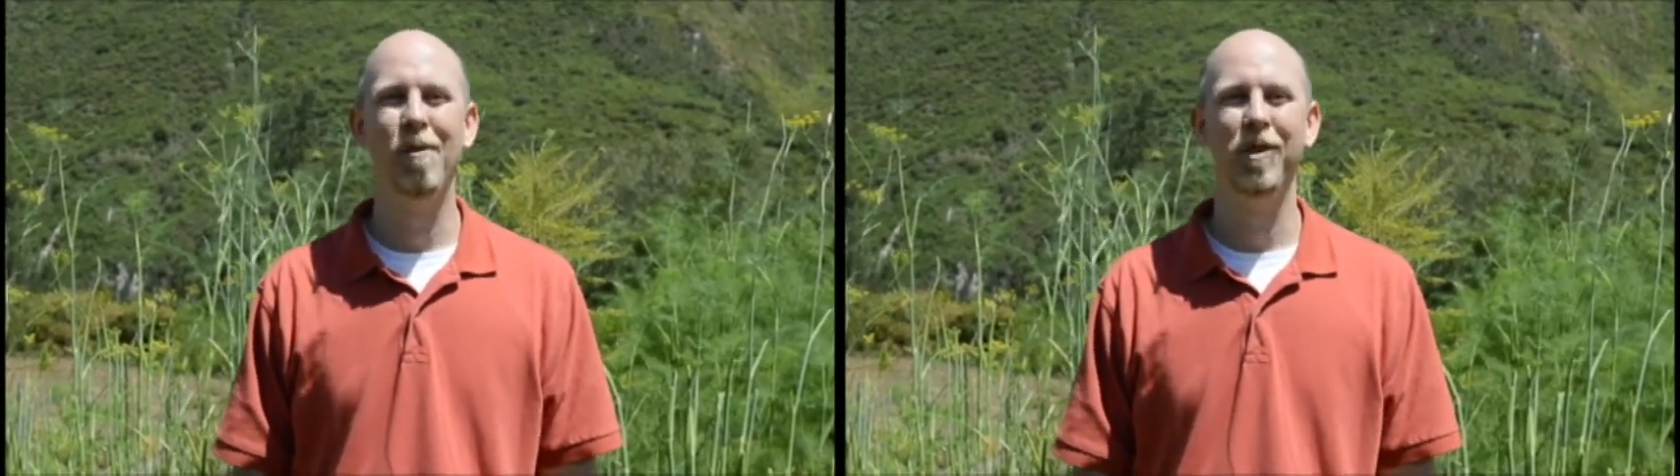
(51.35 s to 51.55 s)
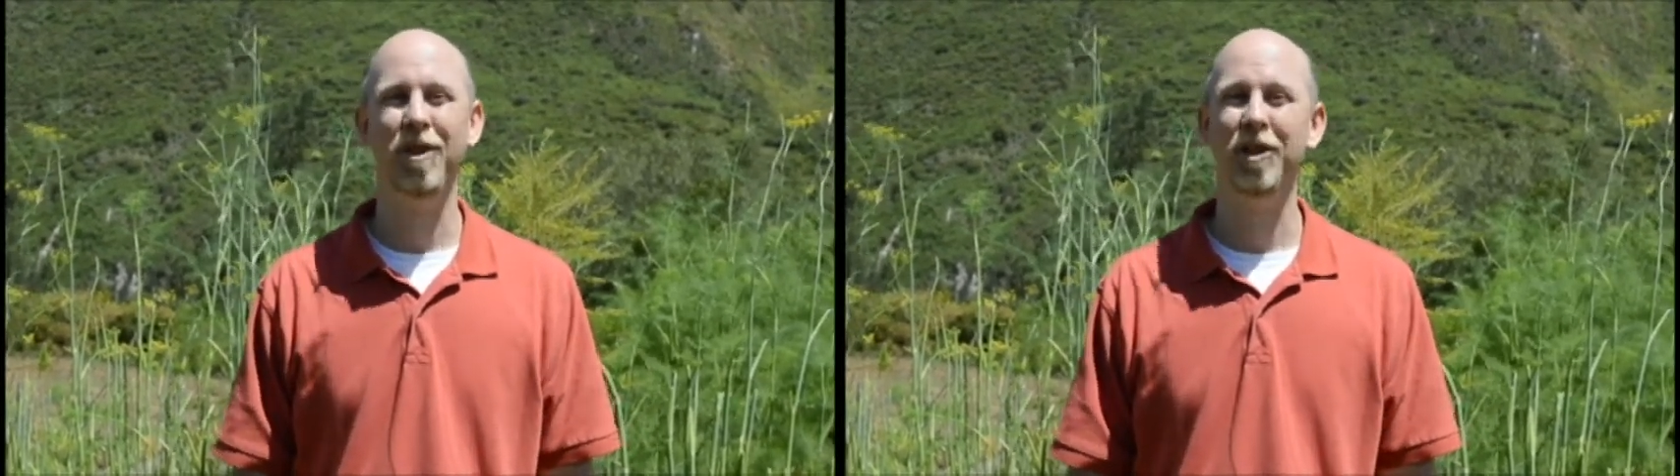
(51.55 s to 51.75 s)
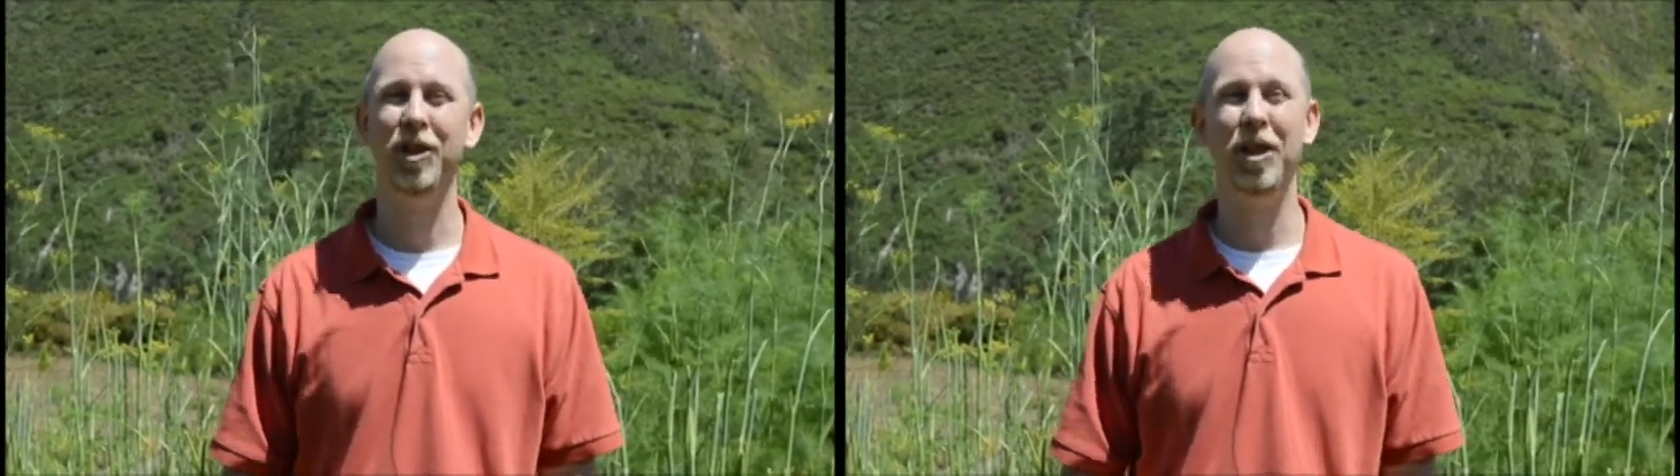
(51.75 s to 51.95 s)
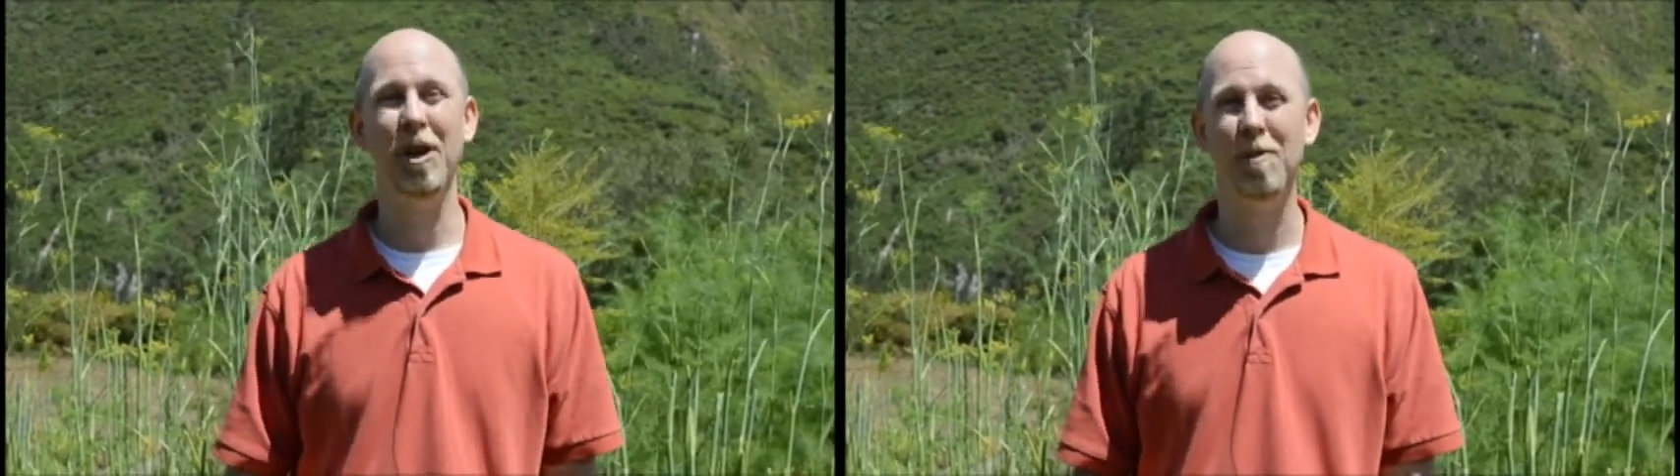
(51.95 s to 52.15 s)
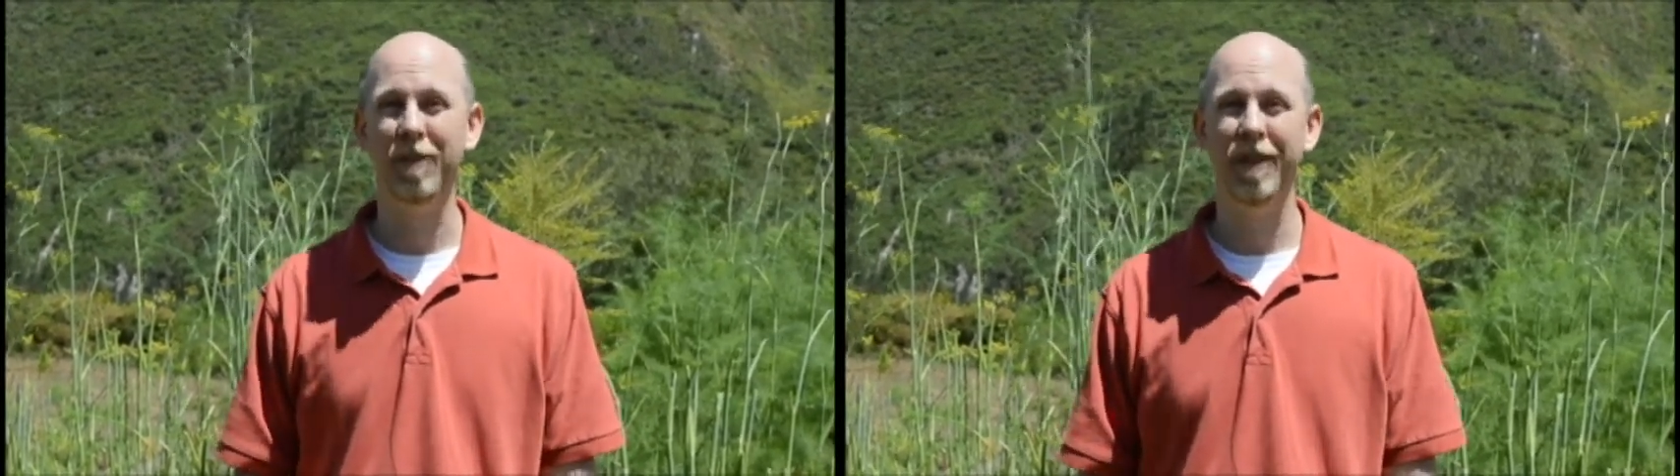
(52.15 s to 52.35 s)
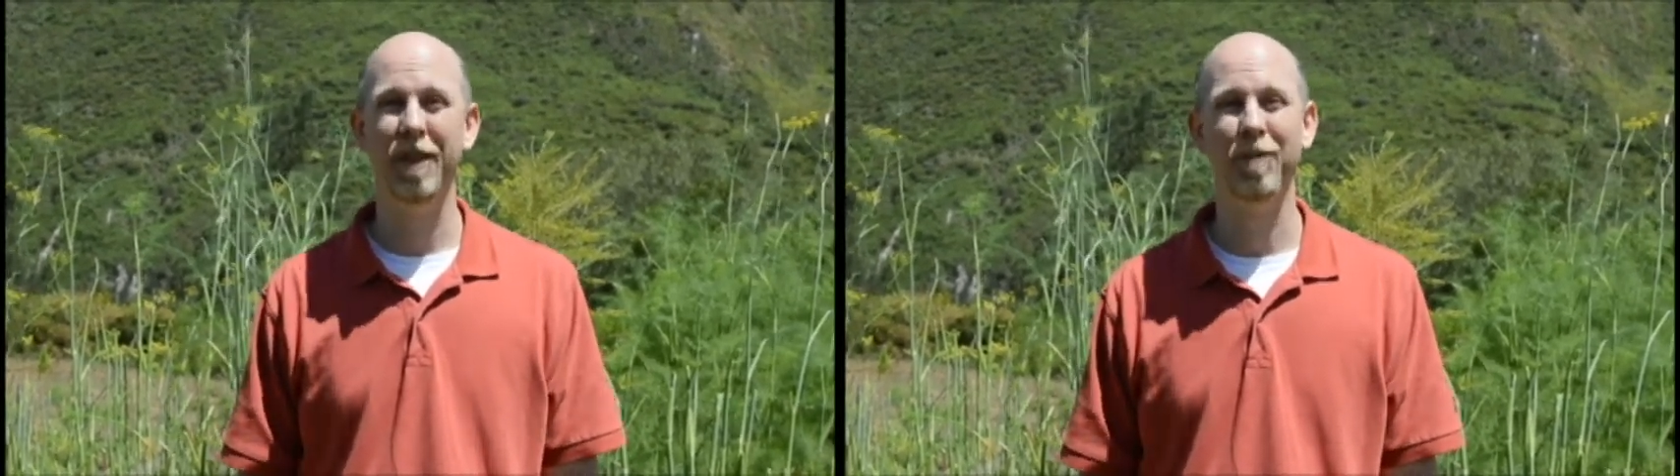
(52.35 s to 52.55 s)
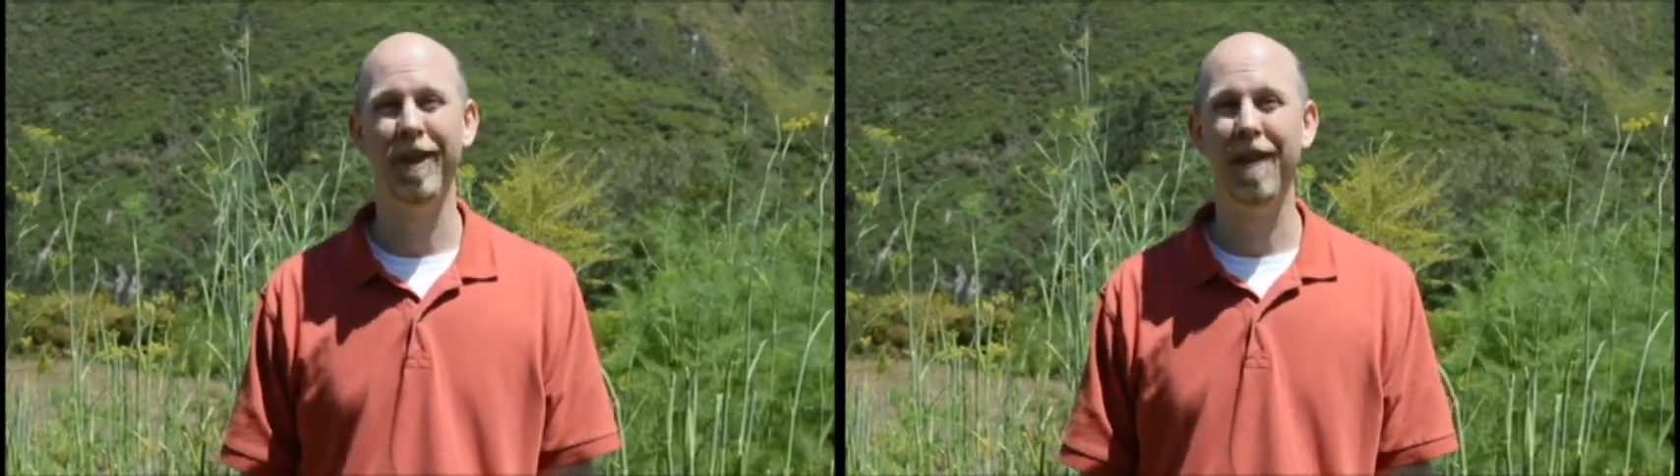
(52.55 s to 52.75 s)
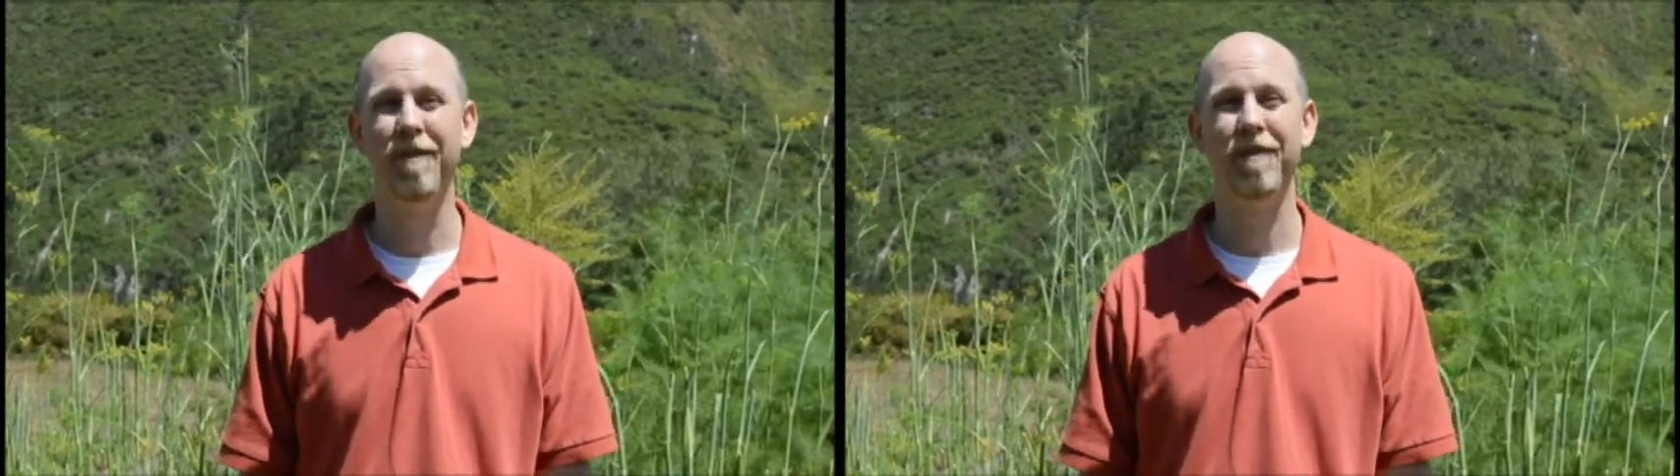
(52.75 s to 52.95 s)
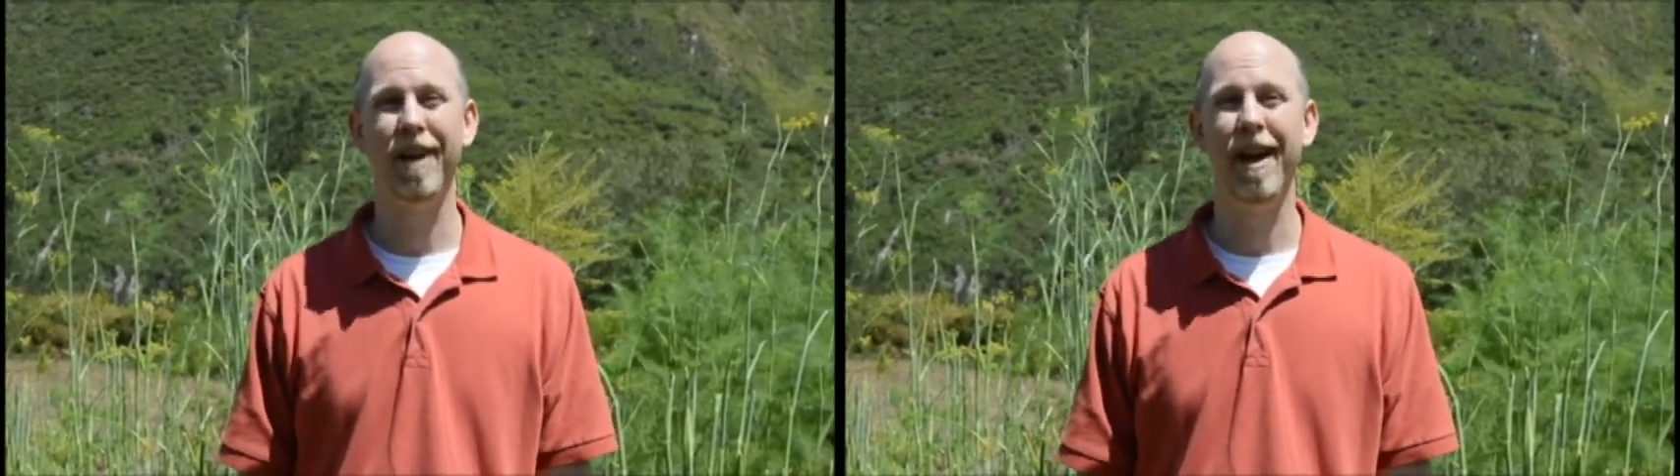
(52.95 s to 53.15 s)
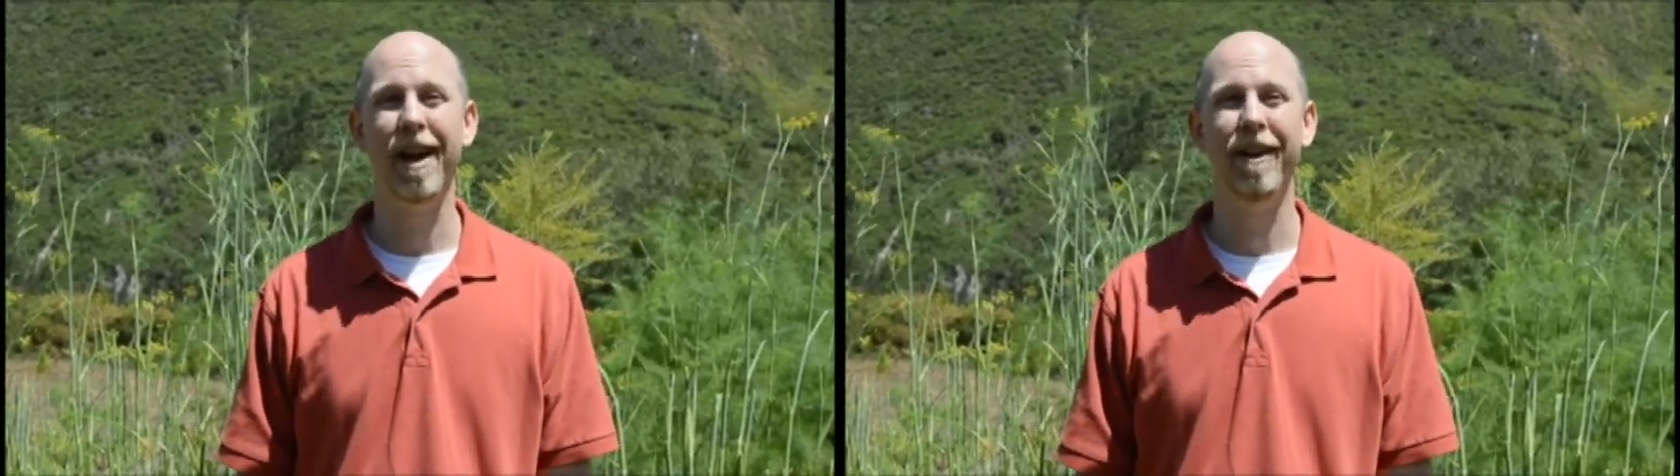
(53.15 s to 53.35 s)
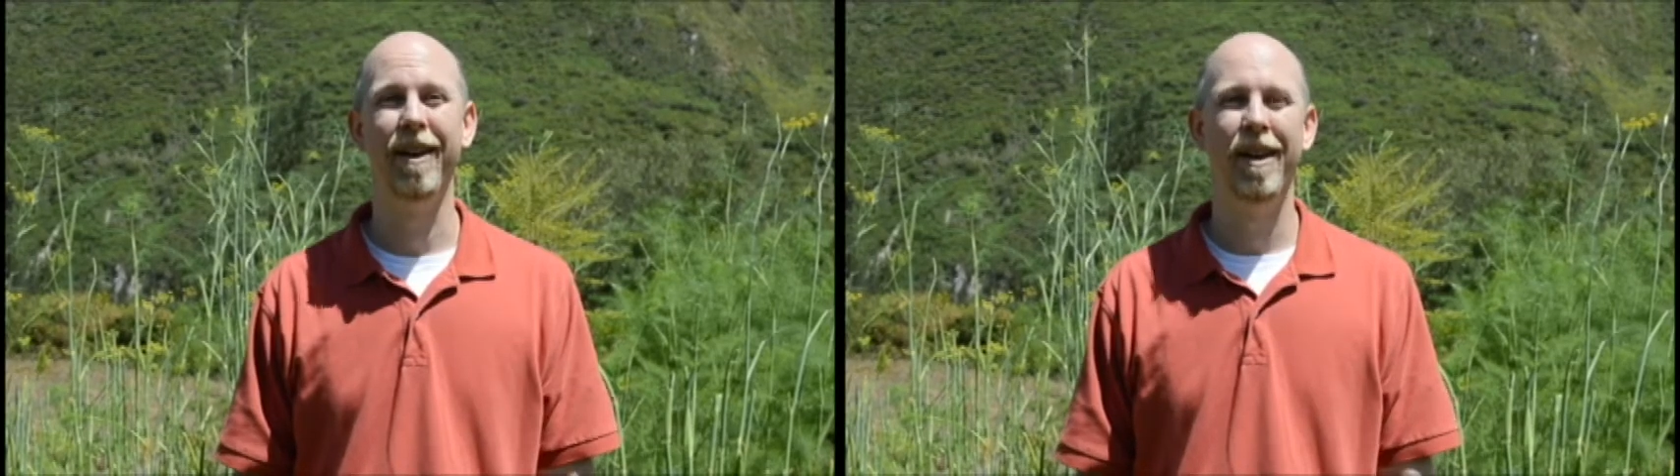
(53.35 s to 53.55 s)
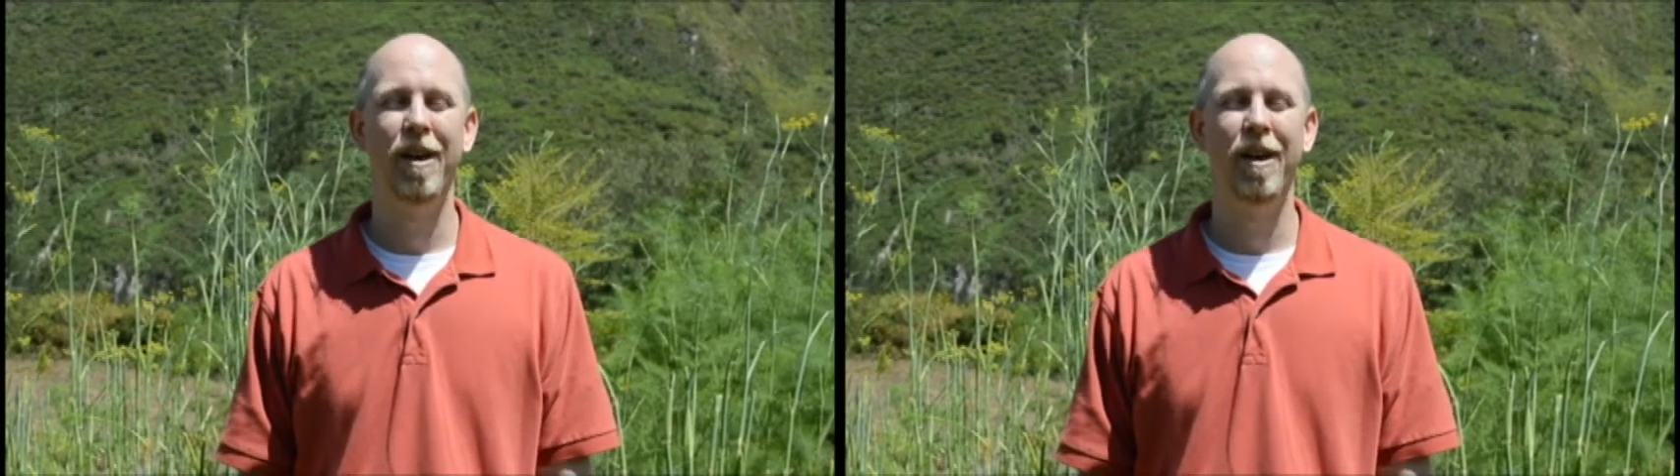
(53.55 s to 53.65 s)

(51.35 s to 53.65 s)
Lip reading: We started sharing with them the love of God.